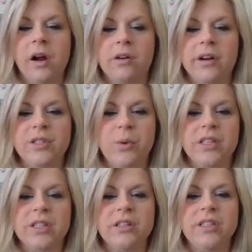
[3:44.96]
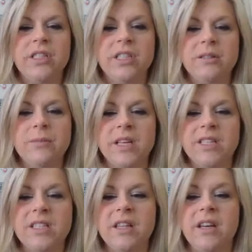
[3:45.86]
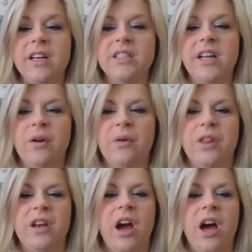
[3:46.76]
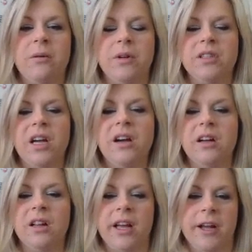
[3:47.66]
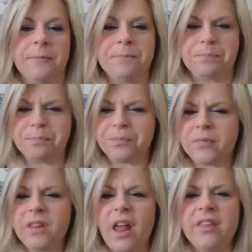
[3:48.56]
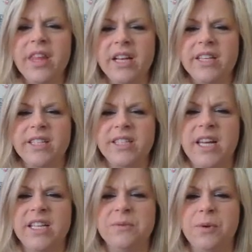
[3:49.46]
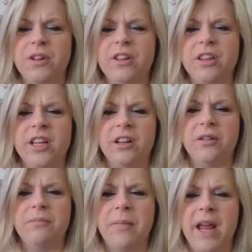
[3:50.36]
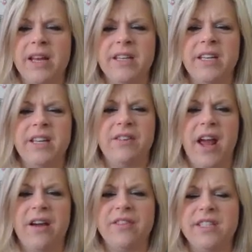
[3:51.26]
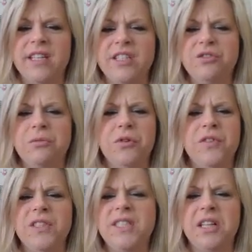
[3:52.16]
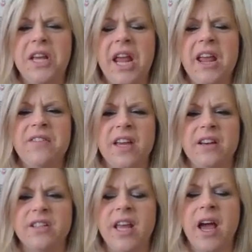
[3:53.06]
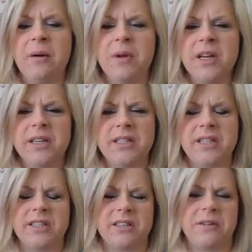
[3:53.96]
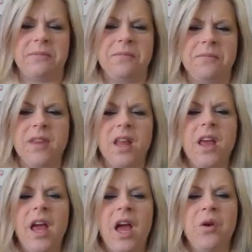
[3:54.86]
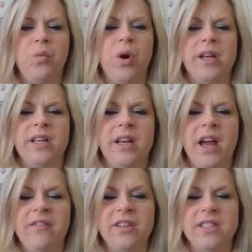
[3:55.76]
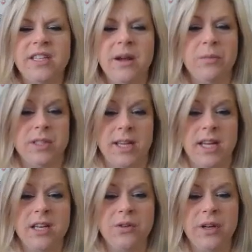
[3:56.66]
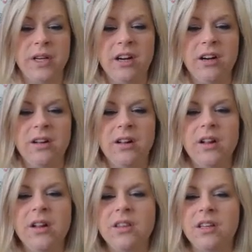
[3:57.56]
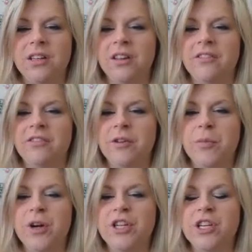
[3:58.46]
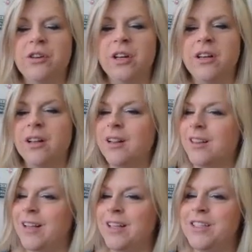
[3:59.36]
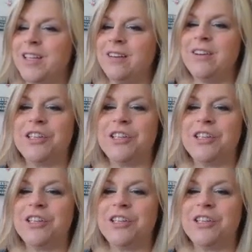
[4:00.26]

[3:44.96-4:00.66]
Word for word: Grace Wexler dismissed the next heir with an audible tongue click. That distasteful little man didn't even have the sense to remove his silly aviator's cap. Tsk. And what in heaven's name was he doing here? The delivery boy shouted. Let's give